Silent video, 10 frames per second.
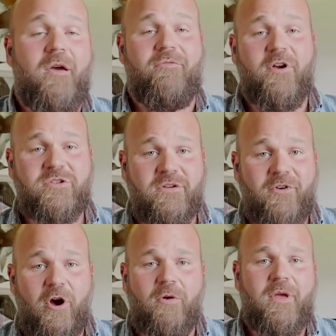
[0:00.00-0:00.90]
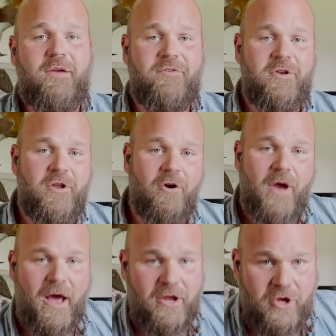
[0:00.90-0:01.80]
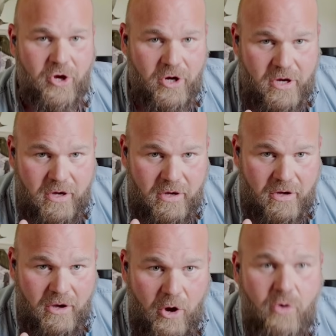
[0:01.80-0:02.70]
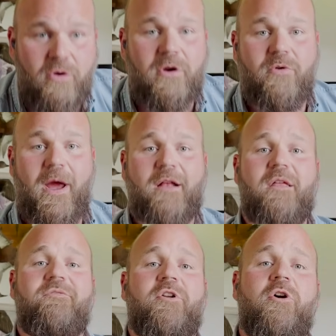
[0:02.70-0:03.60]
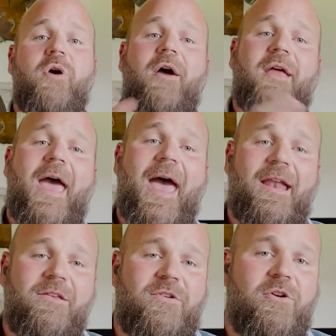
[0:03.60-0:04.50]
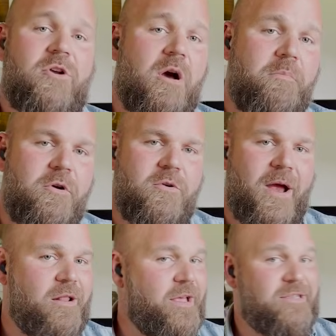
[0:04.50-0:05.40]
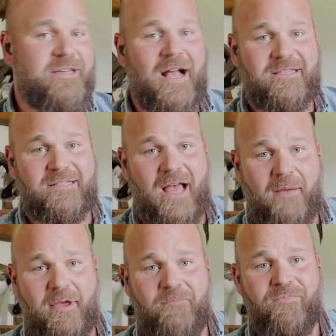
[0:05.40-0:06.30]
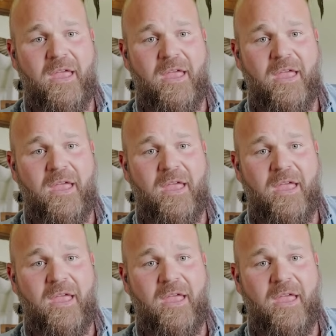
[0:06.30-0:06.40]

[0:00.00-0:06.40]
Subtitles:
First of all, if you know how to cook okra correctly, if you know how to add it to your gumbo correctly, it's not slimy.